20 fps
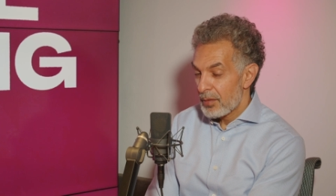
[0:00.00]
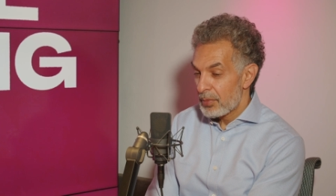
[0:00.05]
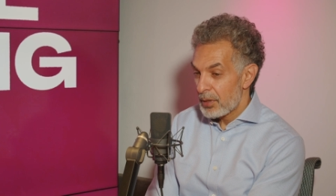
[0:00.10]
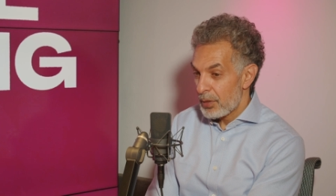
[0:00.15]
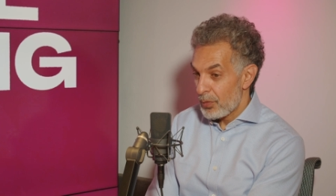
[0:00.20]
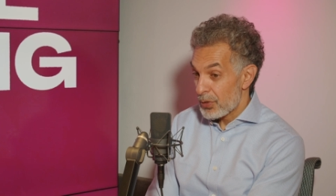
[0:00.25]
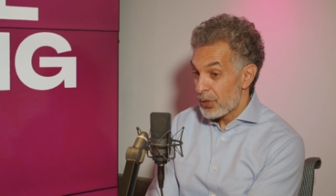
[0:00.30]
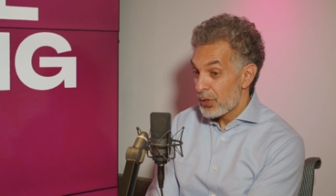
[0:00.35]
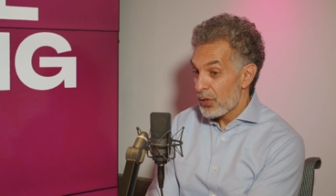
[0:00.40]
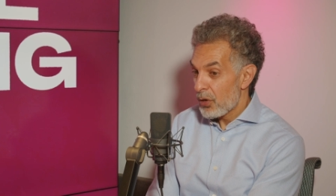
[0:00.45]

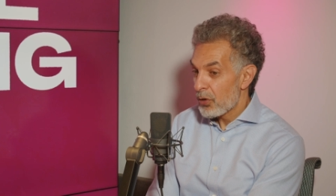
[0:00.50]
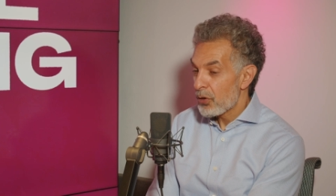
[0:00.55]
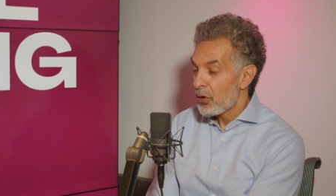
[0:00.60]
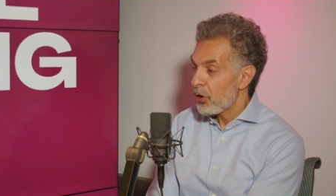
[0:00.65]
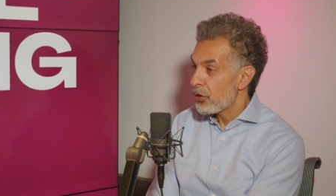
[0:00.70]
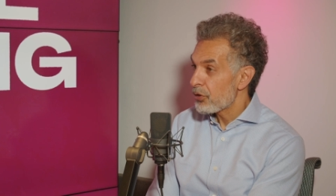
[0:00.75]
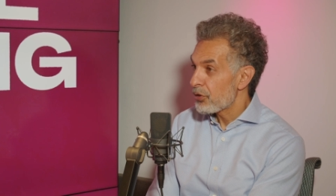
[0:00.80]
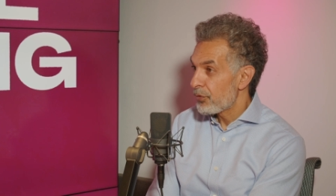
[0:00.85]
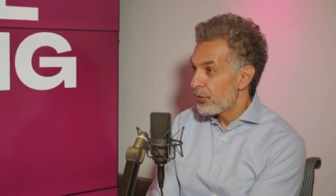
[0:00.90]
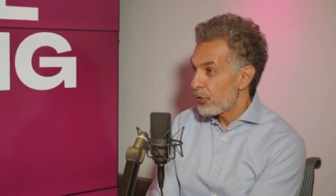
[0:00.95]
but it was so
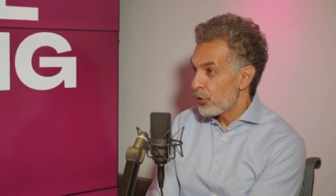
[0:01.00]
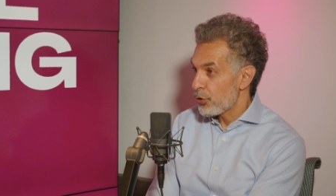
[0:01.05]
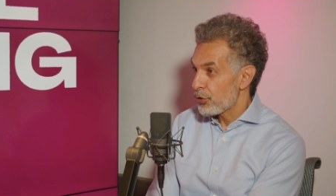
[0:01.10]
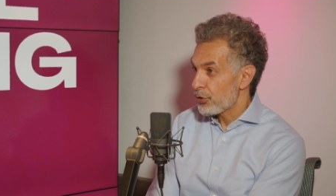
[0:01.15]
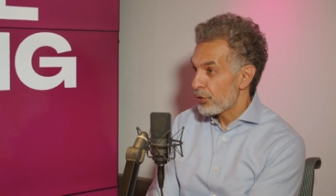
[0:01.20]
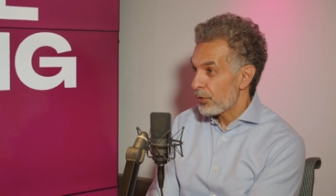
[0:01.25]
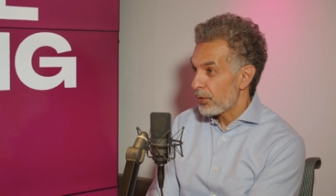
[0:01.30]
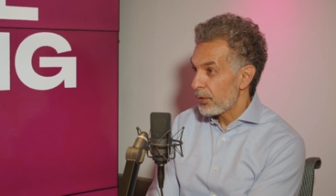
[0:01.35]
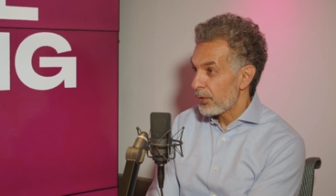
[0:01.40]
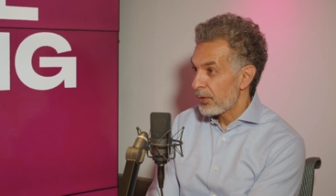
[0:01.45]

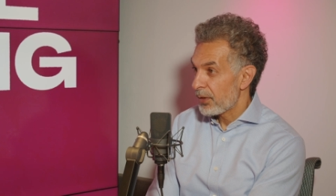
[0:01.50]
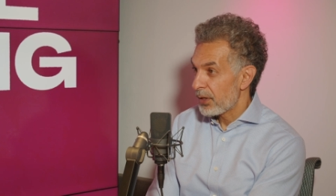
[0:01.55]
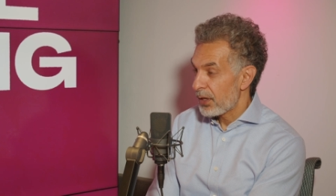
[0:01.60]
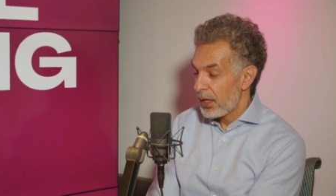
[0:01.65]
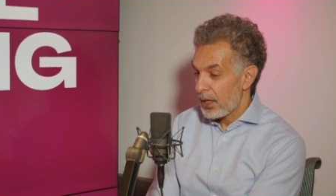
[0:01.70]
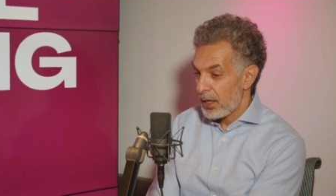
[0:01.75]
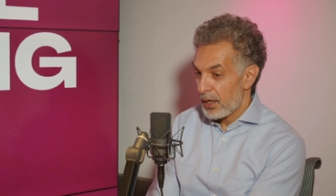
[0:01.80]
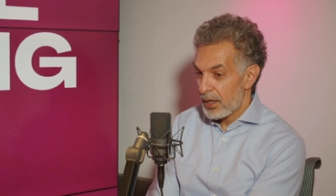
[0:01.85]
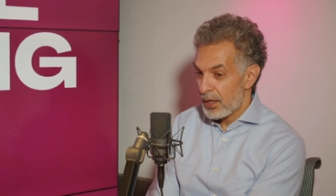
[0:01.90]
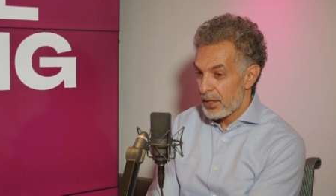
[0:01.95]
controversial,
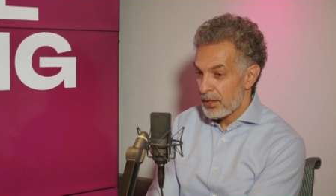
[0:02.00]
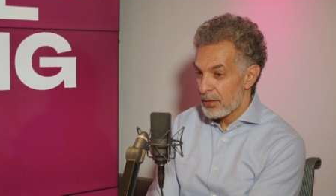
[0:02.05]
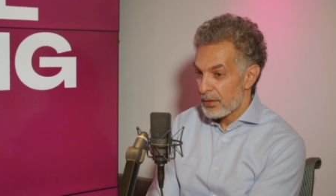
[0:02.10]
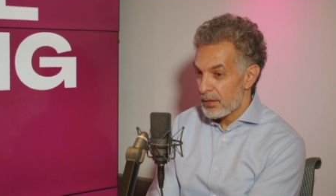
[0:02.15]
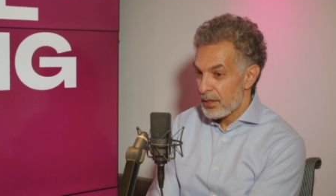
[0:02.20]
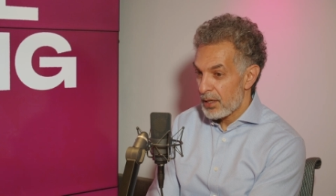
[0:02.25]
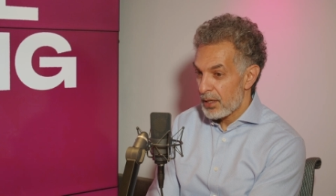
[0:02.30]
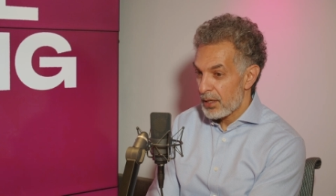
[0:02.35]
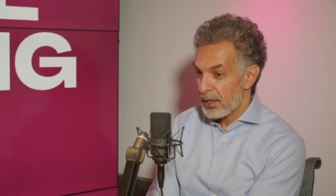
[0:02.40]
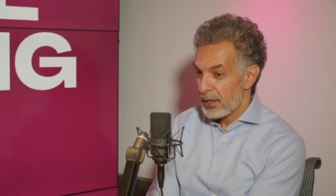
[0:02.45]

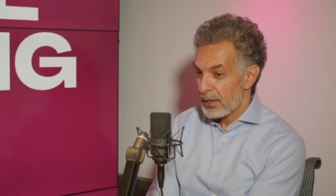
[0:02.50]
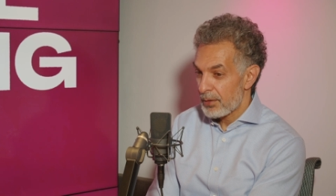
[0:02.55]
and